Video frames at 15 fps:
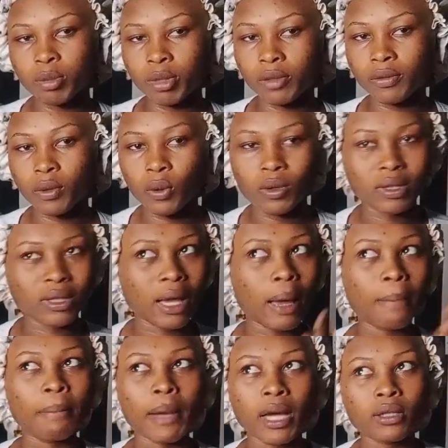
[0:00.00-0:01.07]
watch my vlogs.
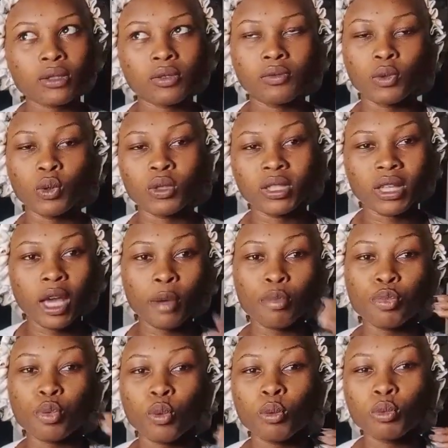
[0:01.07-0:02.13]
I'm back to vlogging. I
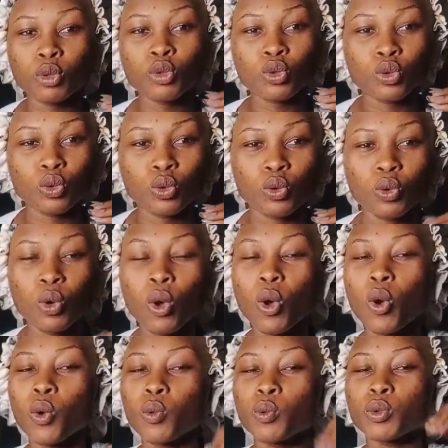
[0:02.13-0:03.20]
promise you,
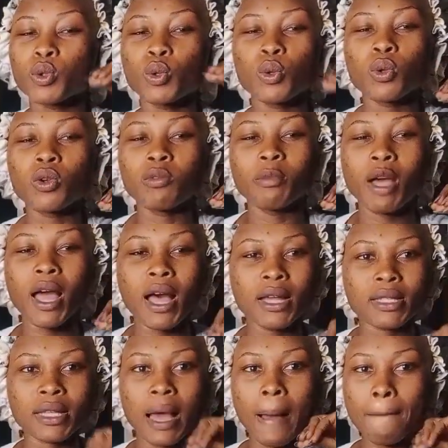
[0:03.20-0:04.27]
with the whole of my
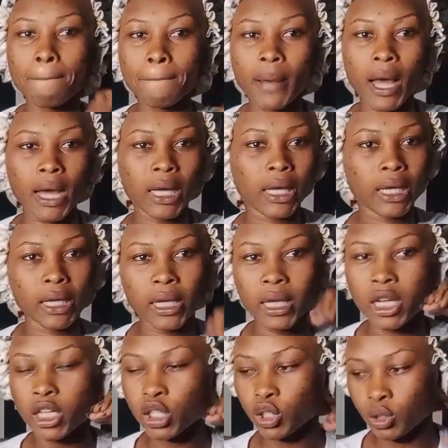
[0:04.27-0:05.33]
heart, I'm back
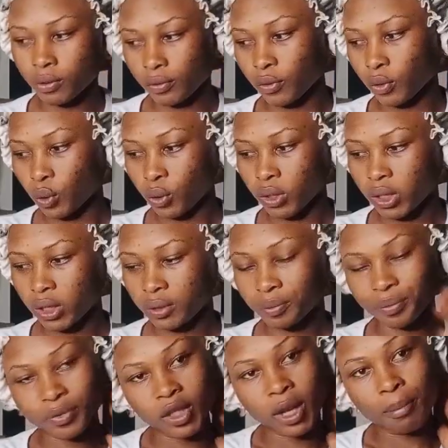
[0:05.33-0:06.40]
to
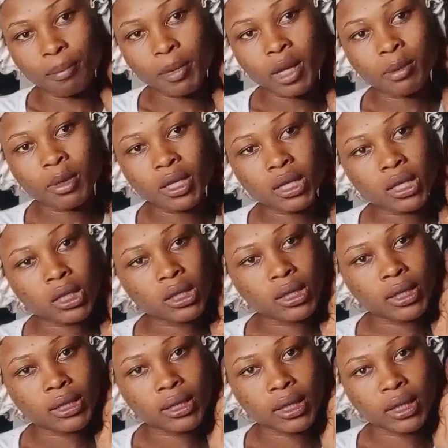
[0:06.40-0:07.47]
vlogging. Maybe
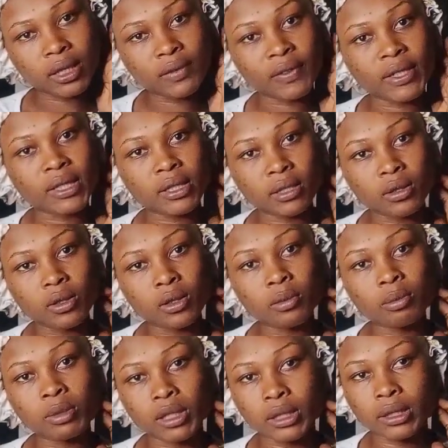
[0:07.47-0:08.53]
later, if I
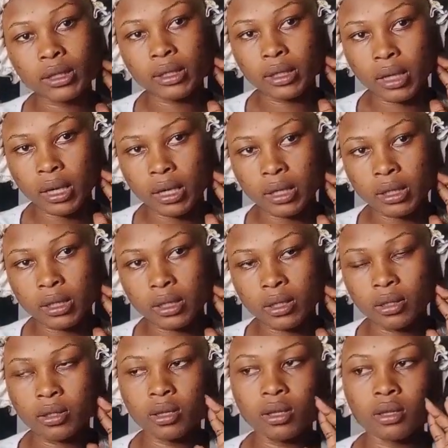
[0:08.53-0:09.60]
stop late at
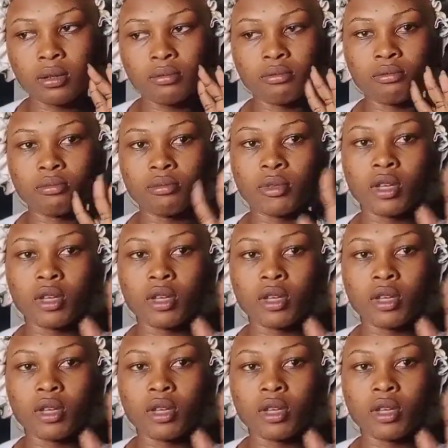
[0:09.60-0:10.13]
night,